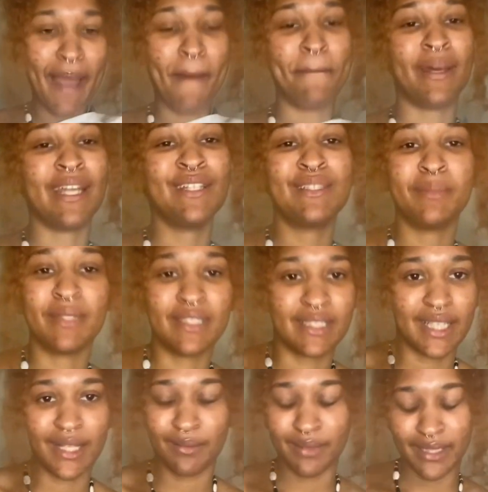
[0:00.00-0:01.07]
But I used to be the
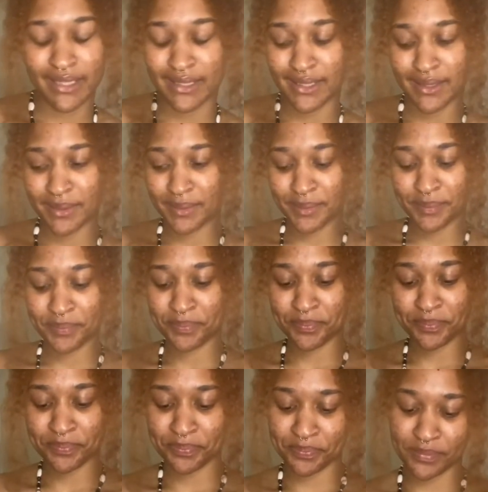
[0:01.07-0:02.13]
same way, so
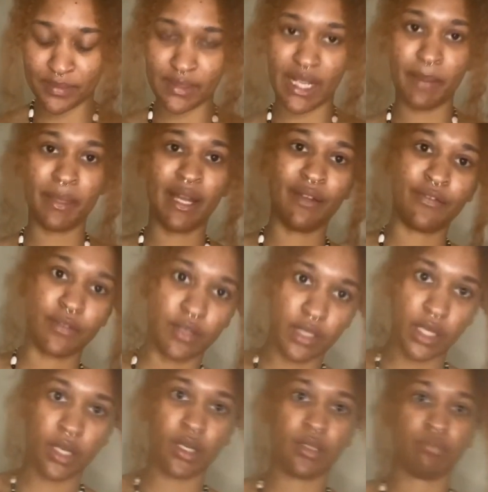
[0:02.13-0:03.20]
I mean, I feel
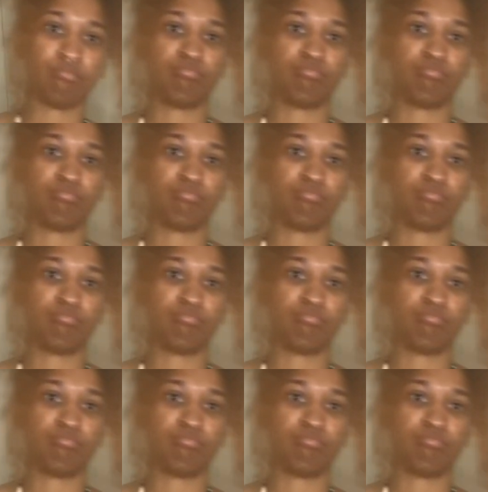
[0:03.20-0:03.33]
y'all.